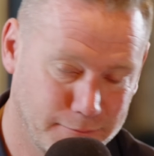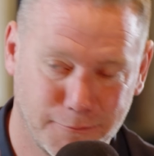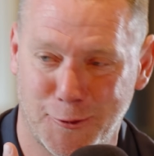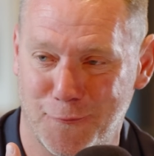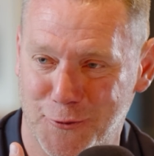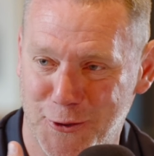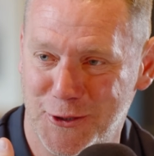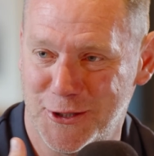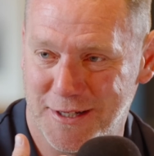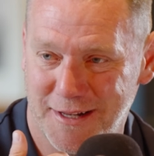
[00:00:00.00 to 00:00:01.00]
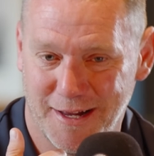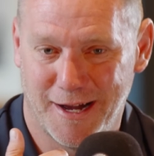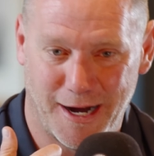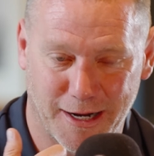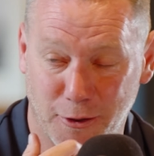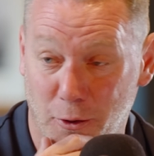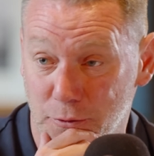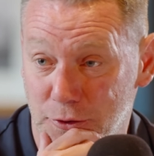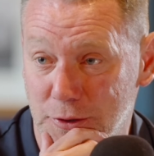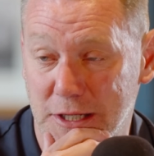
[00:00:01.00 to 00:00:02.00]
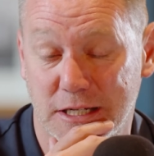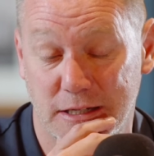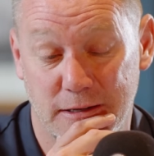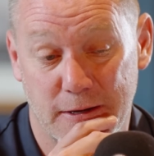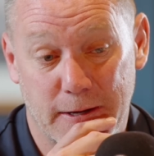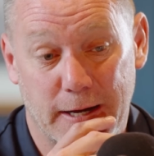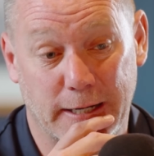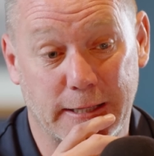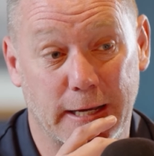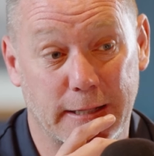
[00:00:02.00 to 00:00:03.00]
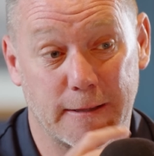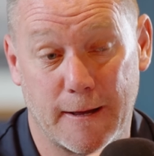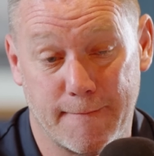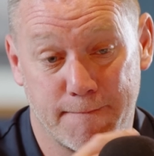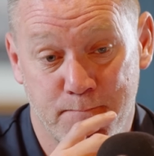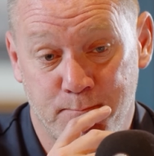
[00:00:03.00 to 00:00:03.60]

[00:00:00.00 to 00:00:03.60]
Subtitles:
confidence, and I can go and do this, and I did, and then,